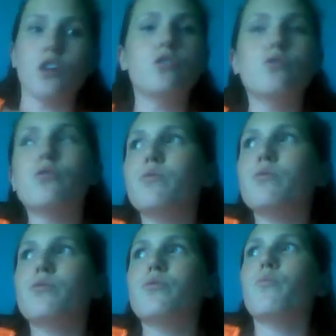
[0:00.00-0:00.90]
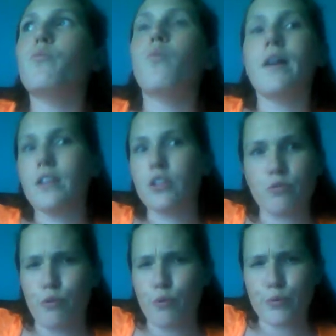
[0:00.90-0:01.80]
you don't want to
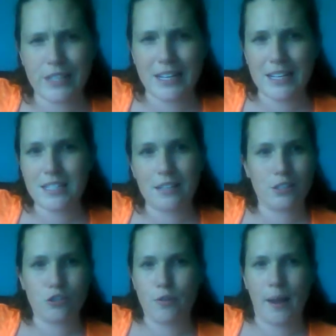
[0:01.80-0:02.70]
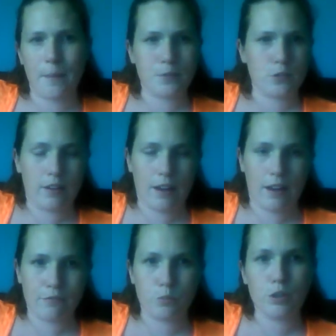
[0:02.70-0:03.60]
use a whole sentence unless you absolutely
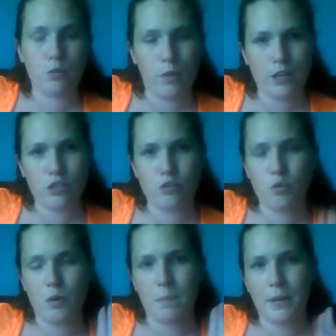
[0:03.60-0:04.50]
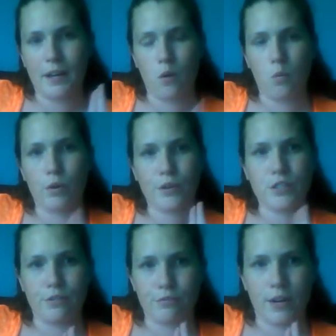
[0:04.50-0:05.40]
have to. What you want to do is you want to pick out words
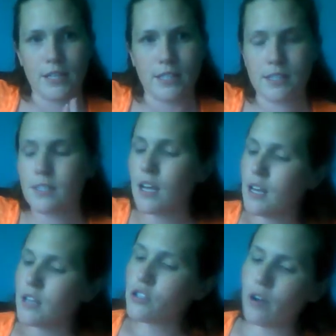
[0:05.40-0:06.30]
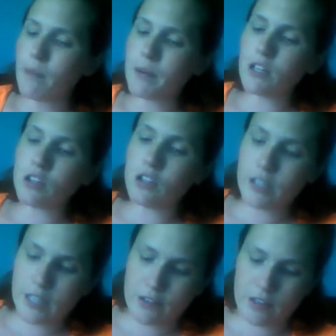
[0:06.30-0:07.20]
and phrases. So I'm going to look
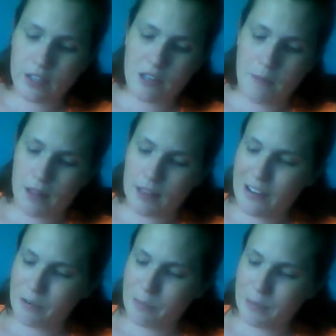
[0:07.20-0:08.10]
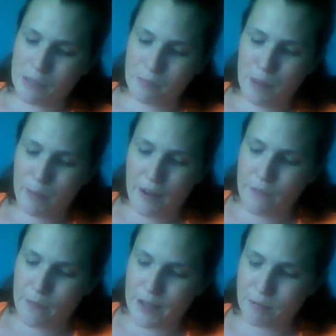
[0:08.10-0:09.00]
here thinking about Lowry believes that people have a
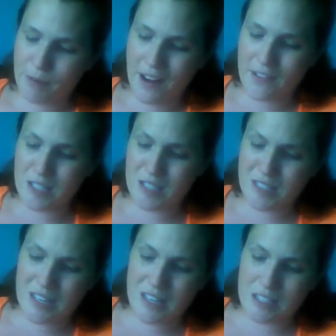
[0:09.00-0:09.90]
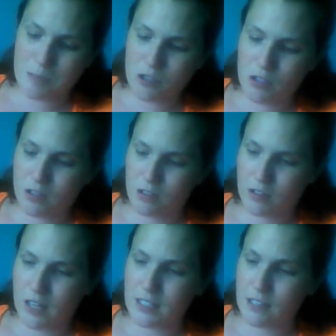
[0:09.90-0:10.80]
right to privacy, especially their
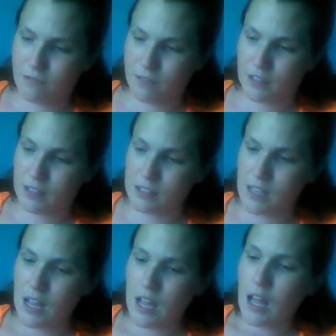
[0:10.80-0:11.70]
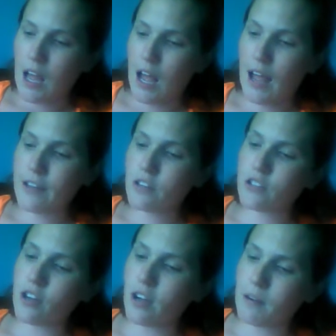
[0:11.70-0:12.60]
thoughts and feelings. I could
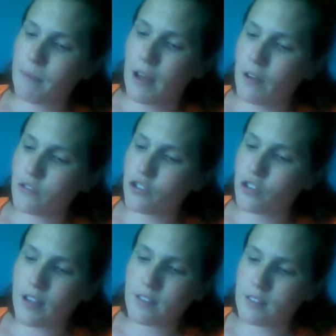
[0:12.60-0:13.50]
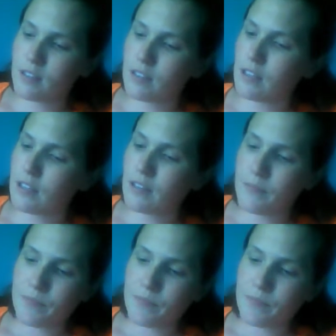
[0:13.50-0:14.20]
talk about just the